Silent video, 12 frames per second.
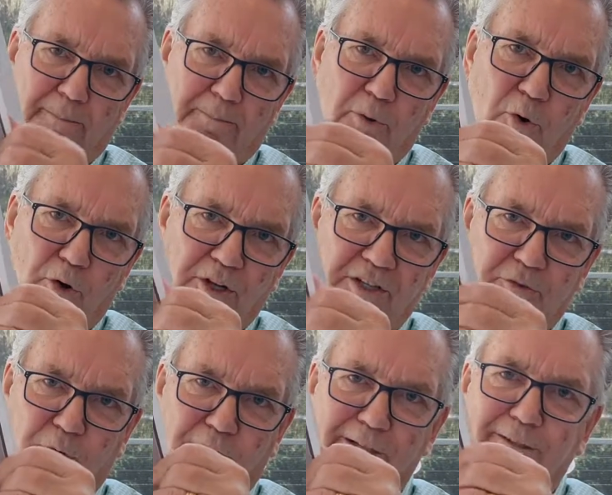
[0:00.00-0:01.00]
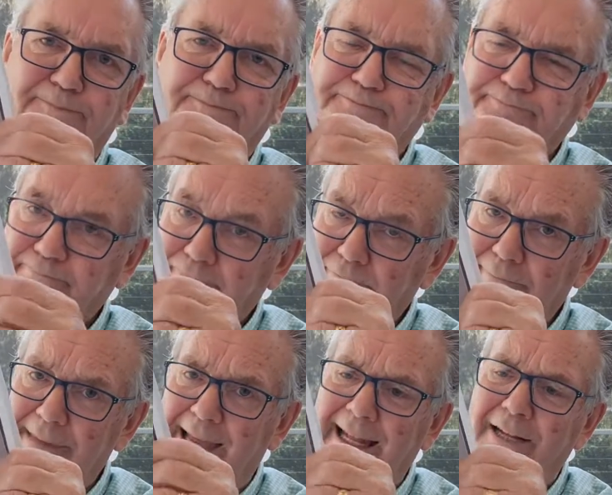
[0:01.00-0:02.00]
board as well.
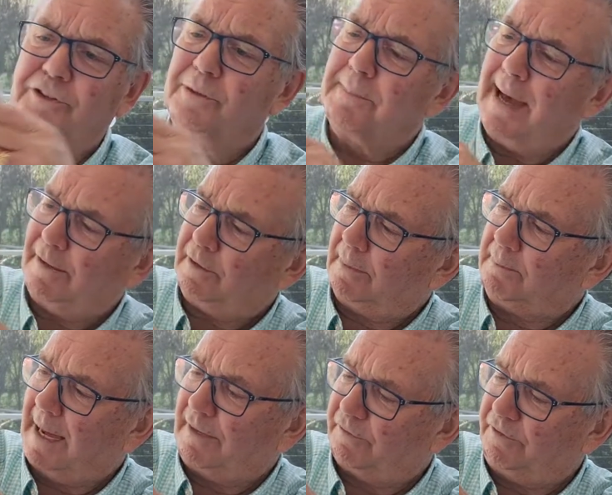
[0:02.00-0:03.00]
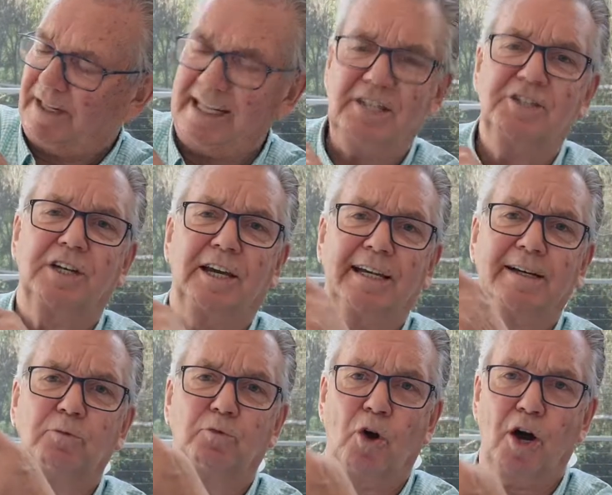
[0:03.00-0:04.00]
And it's a matte finish, so you
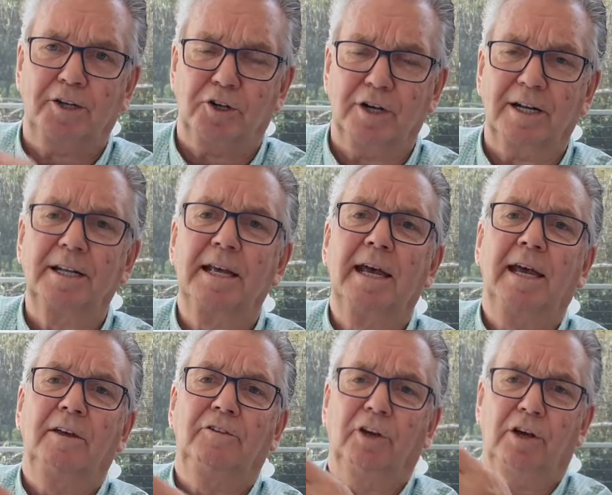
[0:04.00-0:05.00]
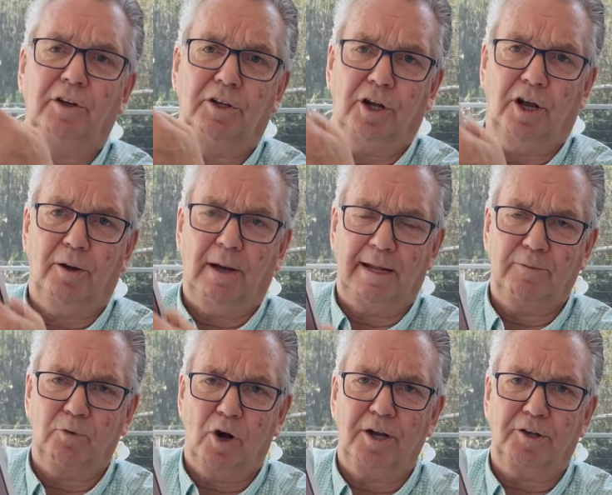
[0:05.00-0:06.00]
can write on it. So,
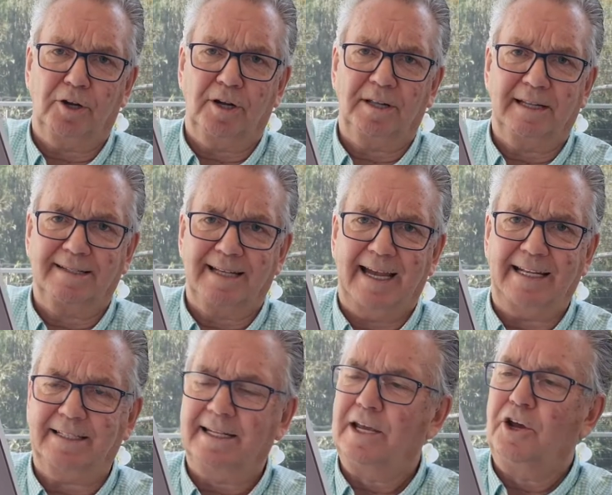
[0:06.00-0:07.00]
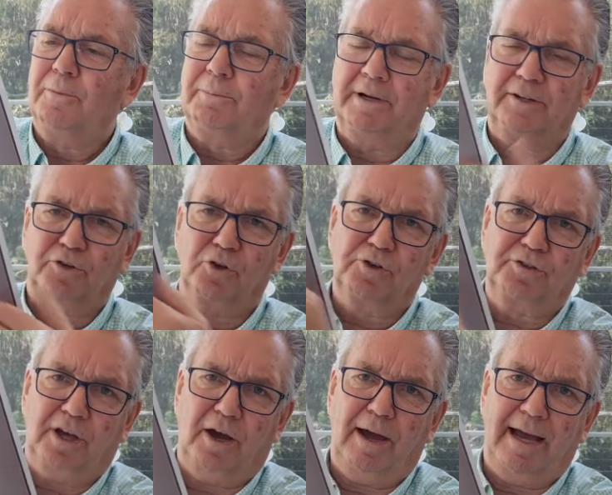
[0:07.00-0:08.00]
and write on it and date it. But it's
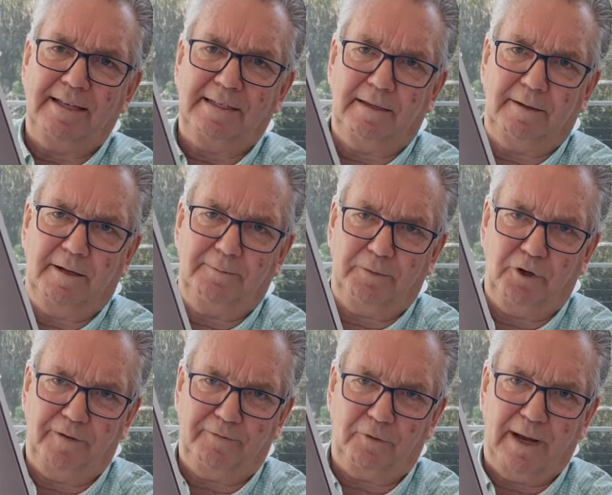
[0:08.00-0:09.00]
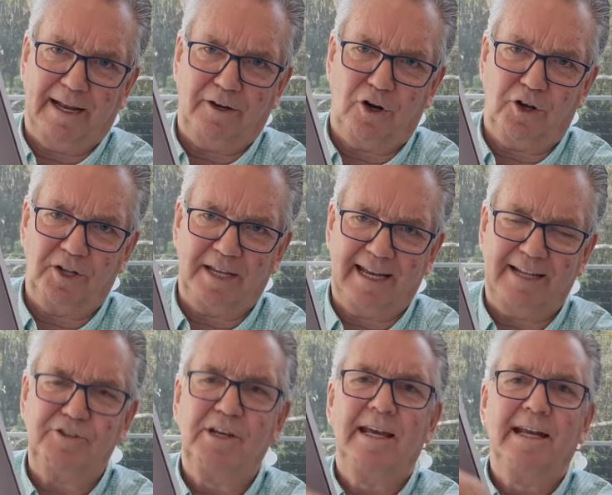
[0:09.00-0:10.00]
also as perforated on the
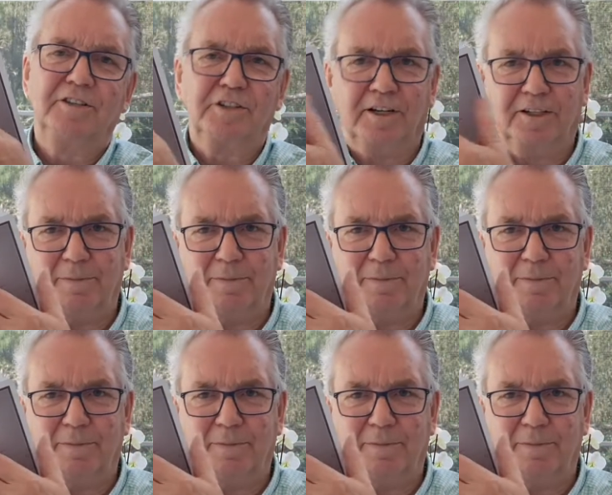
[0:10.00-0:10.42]
edge, so it